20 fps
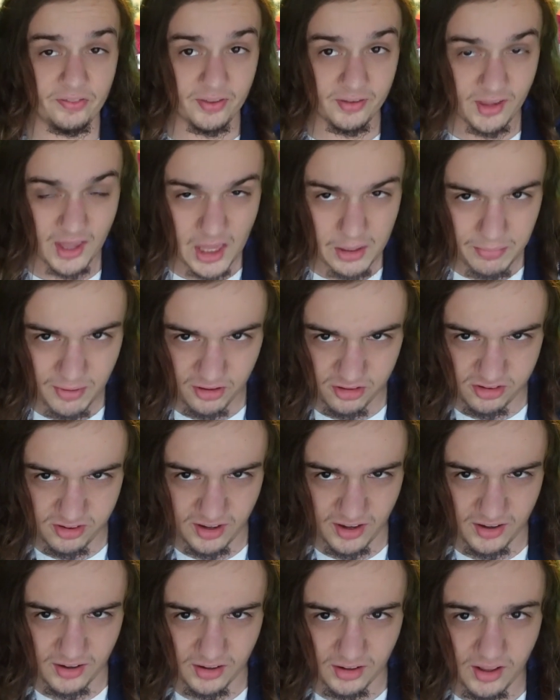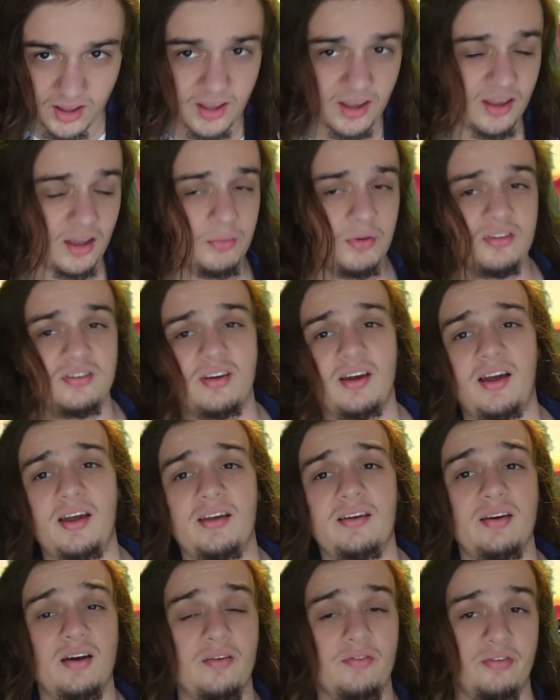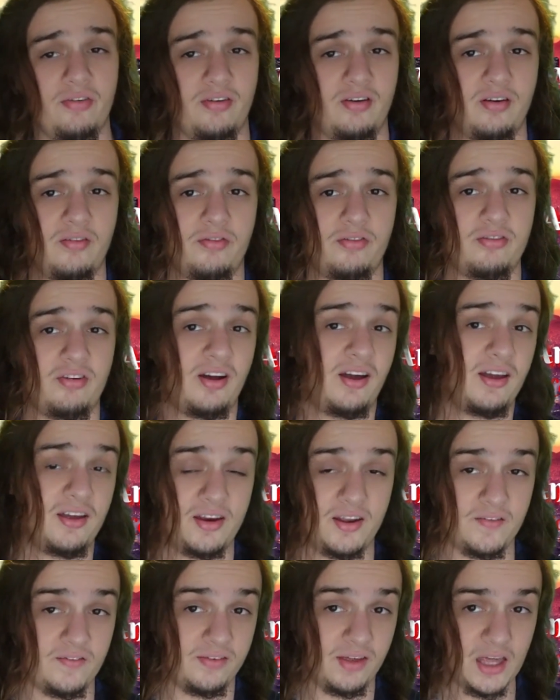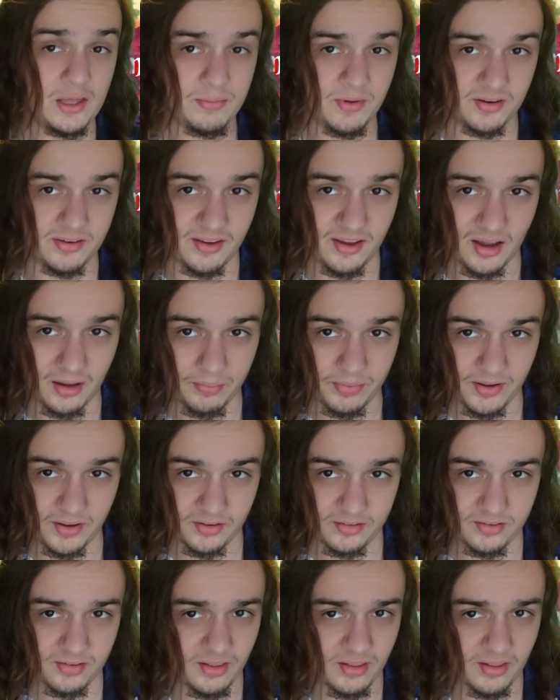the gaming channel, in which I cover a variety of gaming topics,